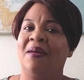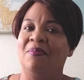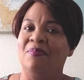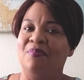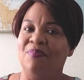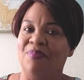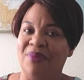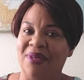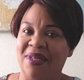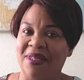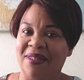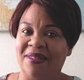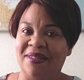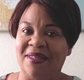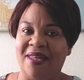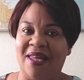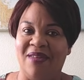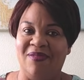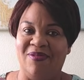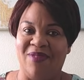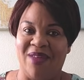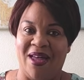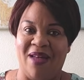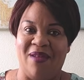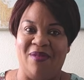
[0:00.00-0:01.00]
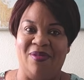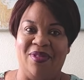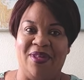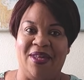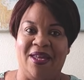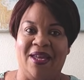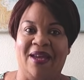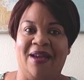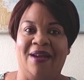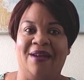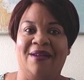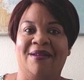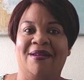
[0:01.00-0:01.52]
Be safe out
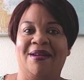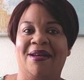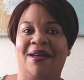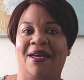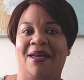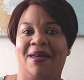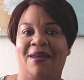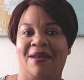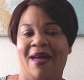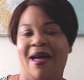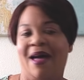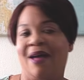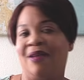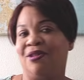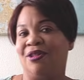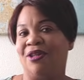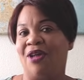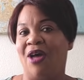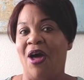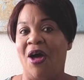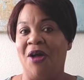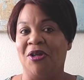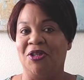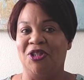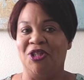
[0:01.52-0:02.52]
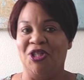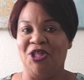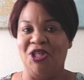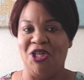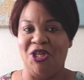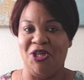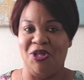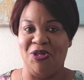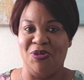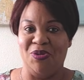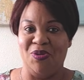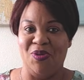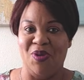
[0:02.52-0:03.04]
there, and I'll talk to
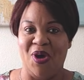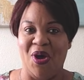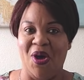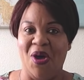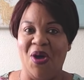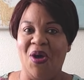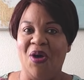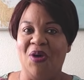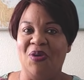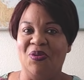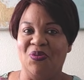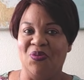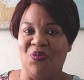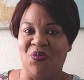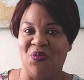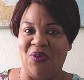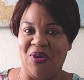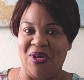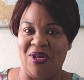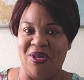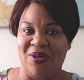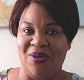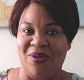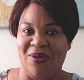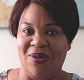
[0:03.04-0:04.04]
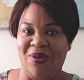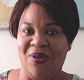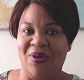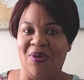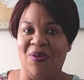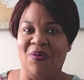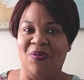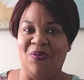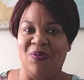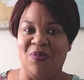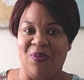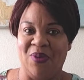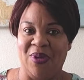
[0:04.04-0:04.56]
you real,
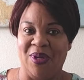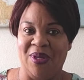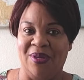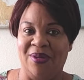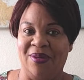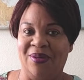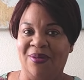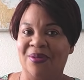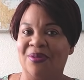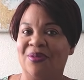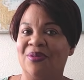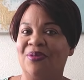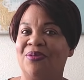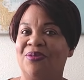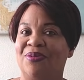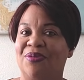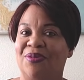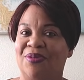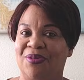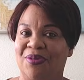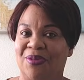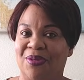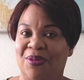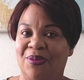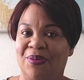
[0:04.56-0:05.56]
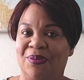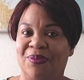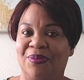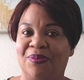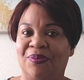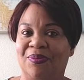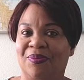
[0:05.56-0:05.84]
real soon.